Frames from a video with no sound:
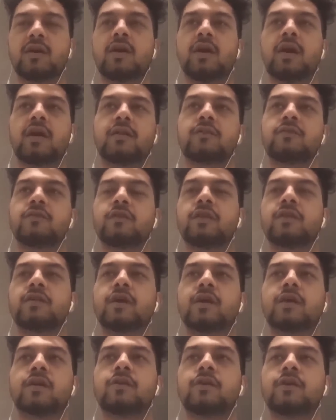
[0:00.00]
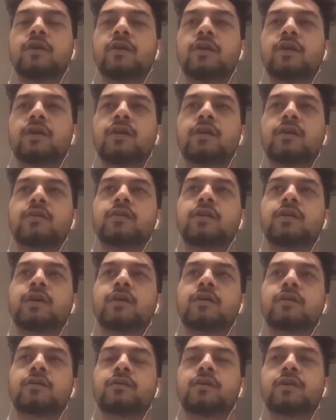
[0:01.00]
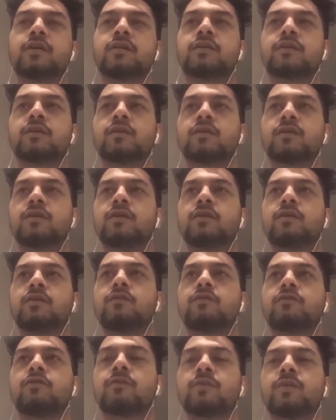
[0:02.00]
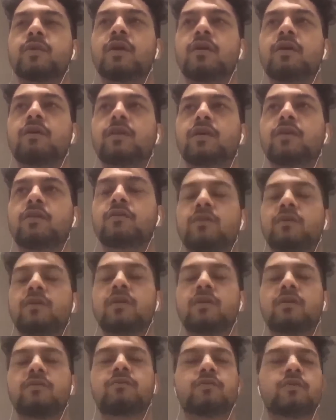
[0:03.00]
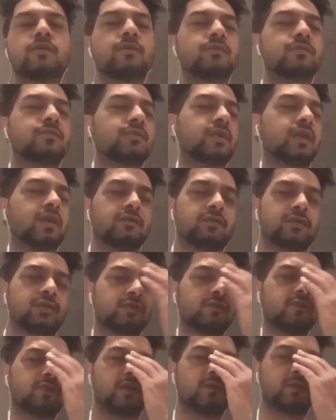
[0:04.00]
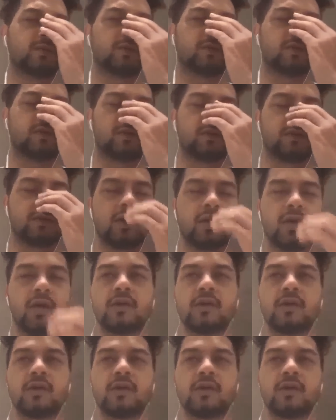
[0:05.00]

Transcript: anything from like within the family or anything.